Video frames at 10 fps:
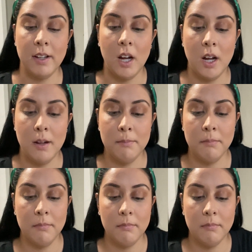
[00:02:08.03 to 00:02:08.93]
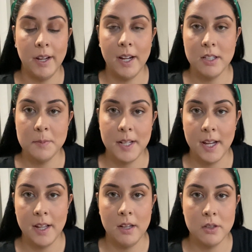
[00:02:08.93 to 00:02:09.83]
My husband
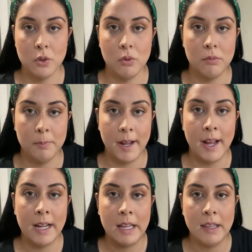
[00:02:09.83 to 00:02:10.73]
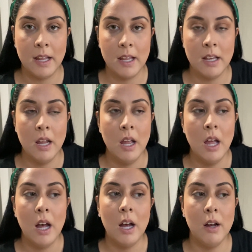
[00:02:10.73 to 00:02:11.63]
had his own bag, and then
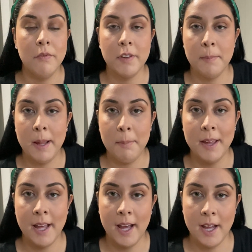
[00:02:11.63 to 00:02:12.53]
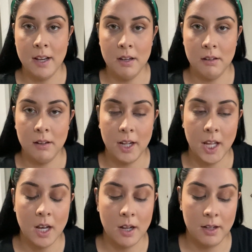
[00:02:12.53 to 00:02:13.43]
for the baby I had
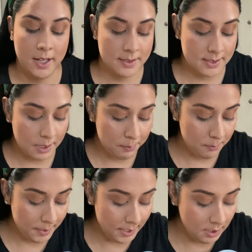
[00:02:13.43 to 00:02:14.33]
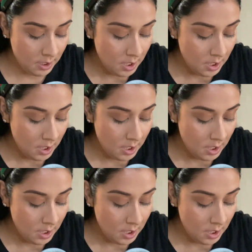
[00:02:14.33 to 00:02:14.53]
his diaper bag.